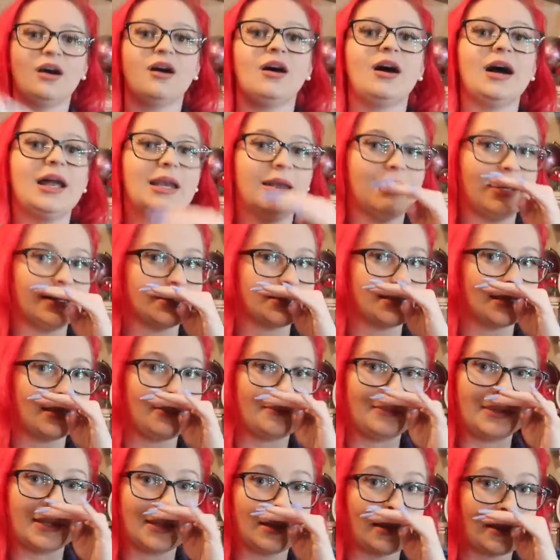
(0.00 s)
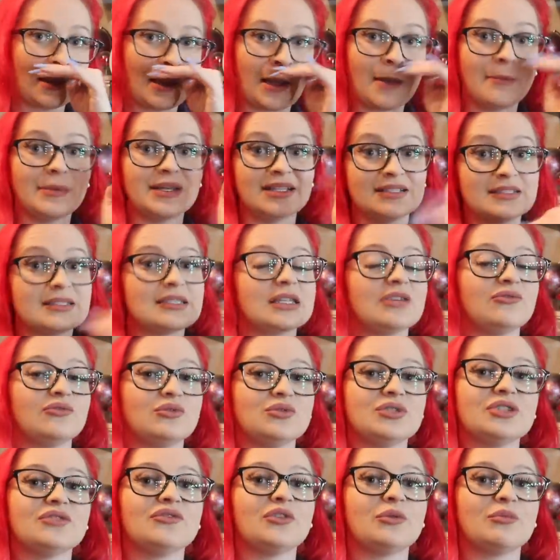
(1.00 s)
I like to then pick it up in several
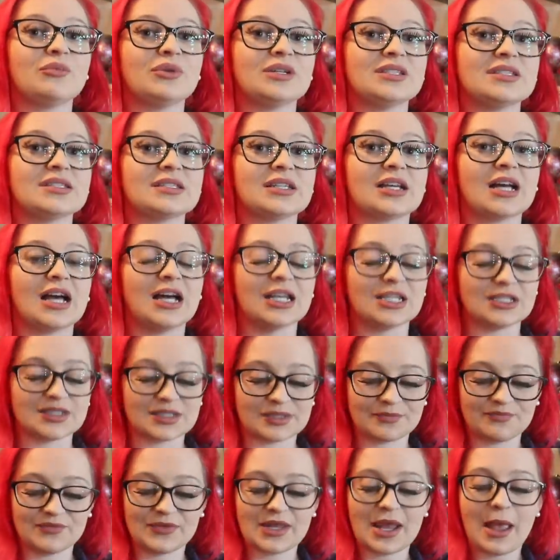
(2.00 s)
different prints and colours.